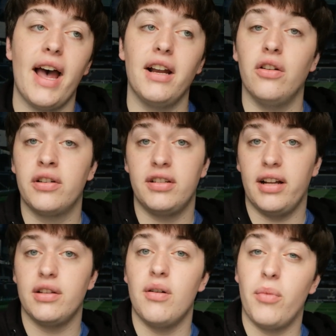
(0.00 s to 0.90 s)
And it looked
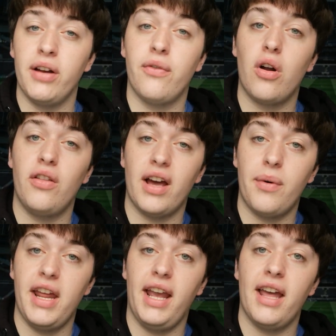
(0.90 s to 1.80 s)
as though it might fall in
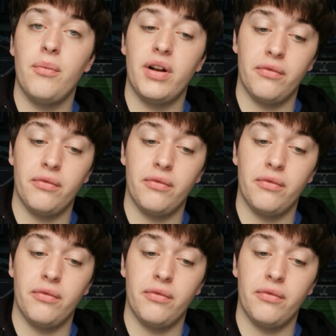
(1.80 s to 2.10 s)
that way again